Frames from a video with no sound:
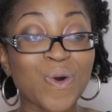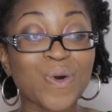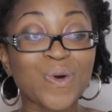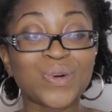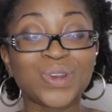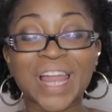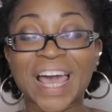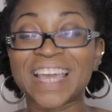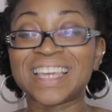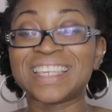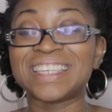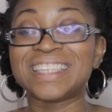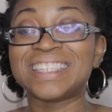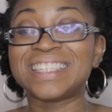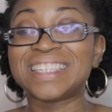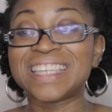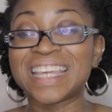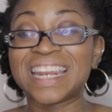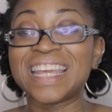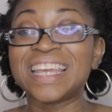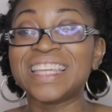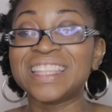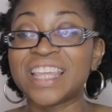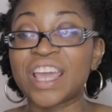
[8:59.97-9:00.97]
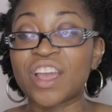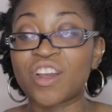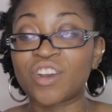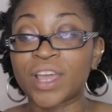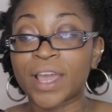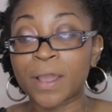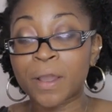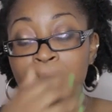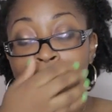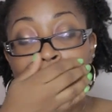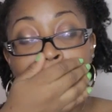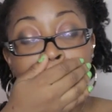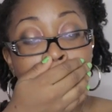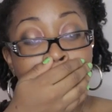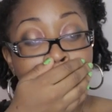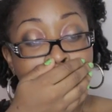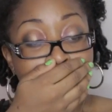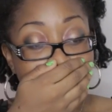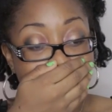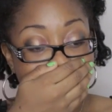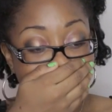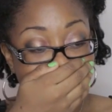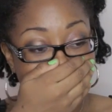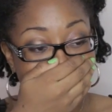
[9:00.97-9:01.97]
like, sitting there like,
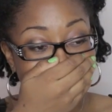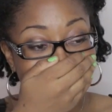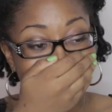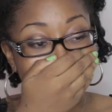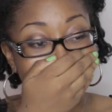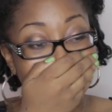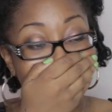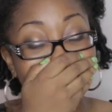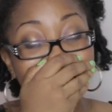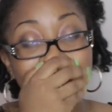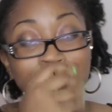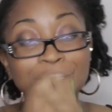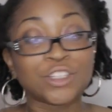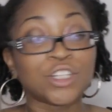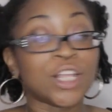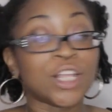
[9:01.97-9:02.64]
oh my god. It's